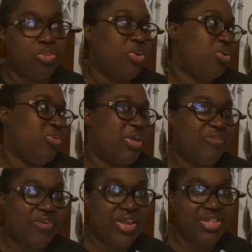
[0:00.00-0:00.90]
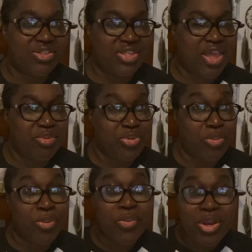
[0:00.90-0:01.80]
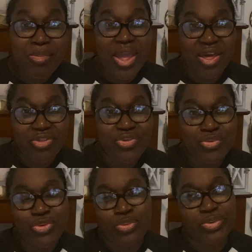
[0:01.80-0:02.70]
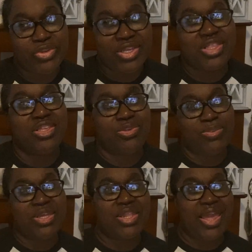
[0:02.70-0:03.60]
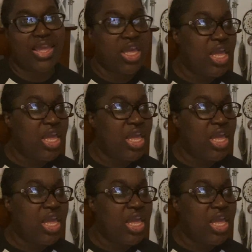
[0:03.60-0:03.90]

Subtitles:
When are you going to find the time to do it? But one of my other YouTubers said this week, like,